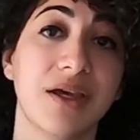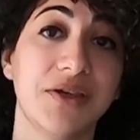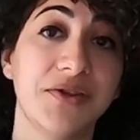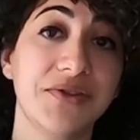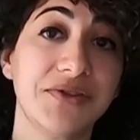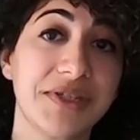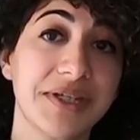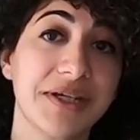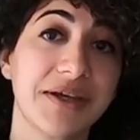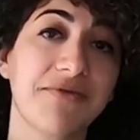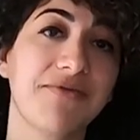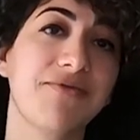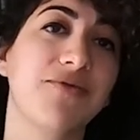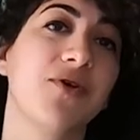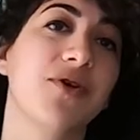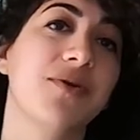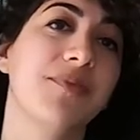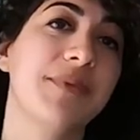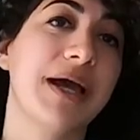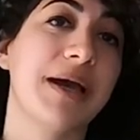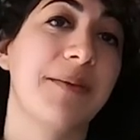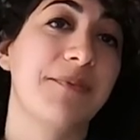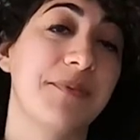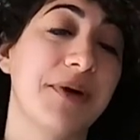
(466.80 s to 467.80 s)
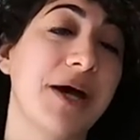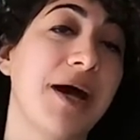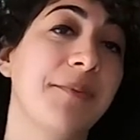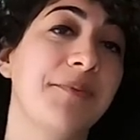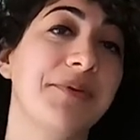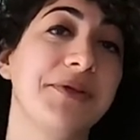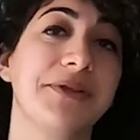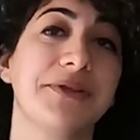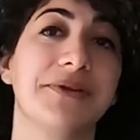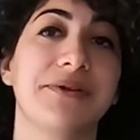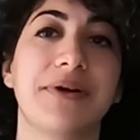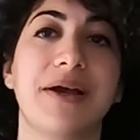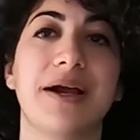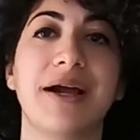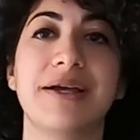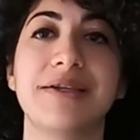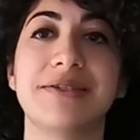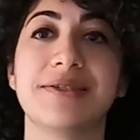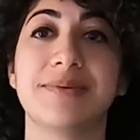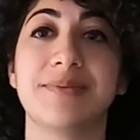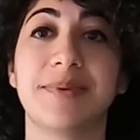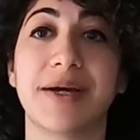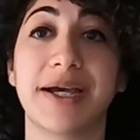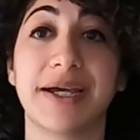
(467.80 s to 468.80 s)
Using a format
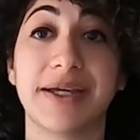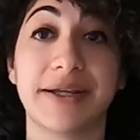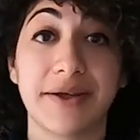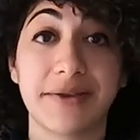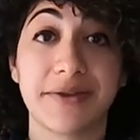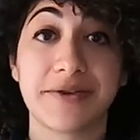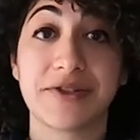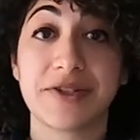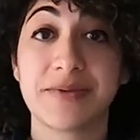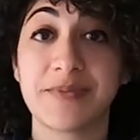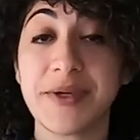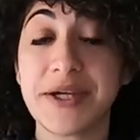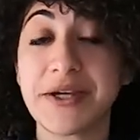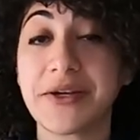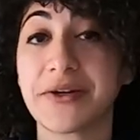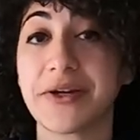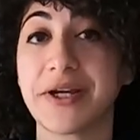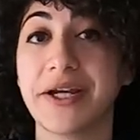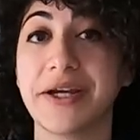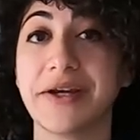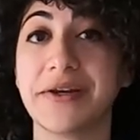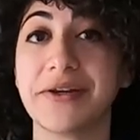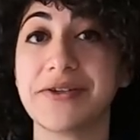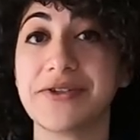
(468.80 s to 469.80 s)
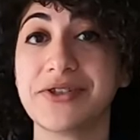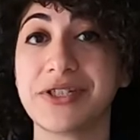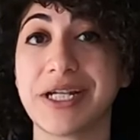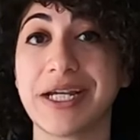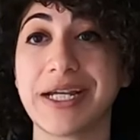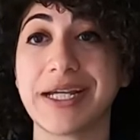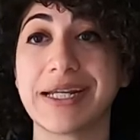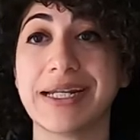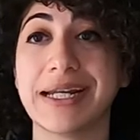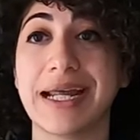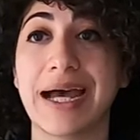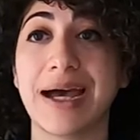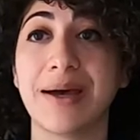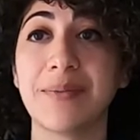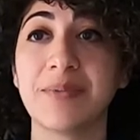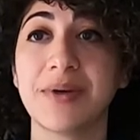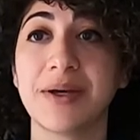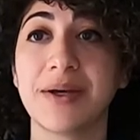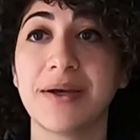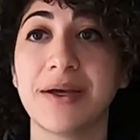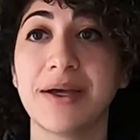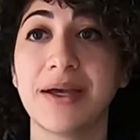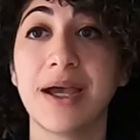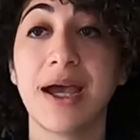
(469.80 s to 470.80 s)
popularized by another speaker here, Jake
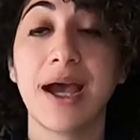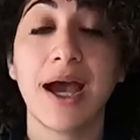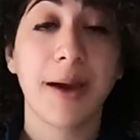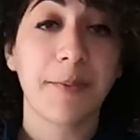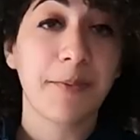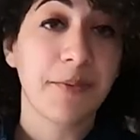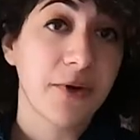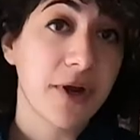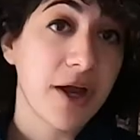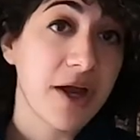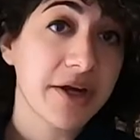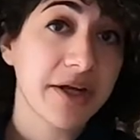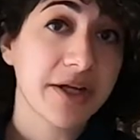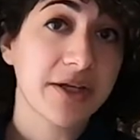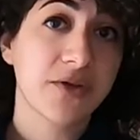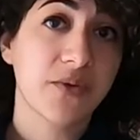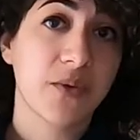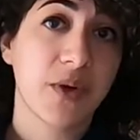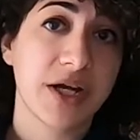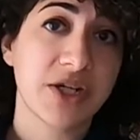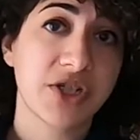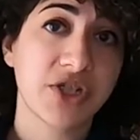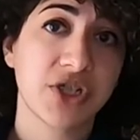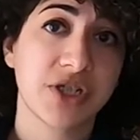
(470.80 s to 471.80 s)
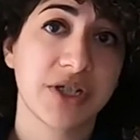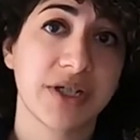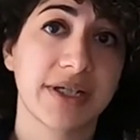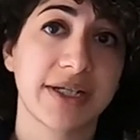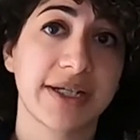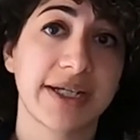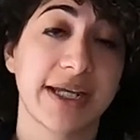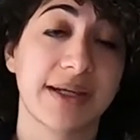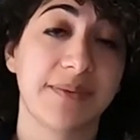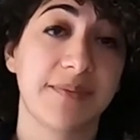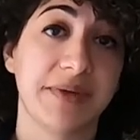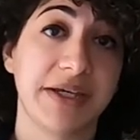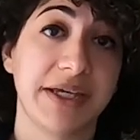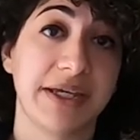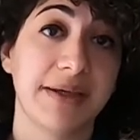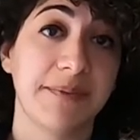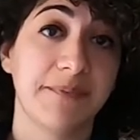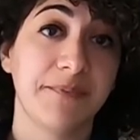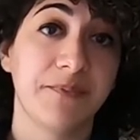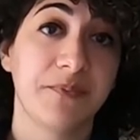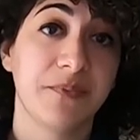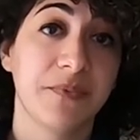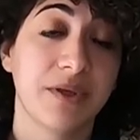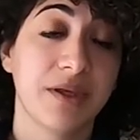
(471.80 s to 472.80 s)
Knapp, a product question can
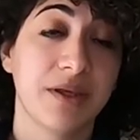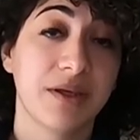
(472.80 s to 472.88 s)
be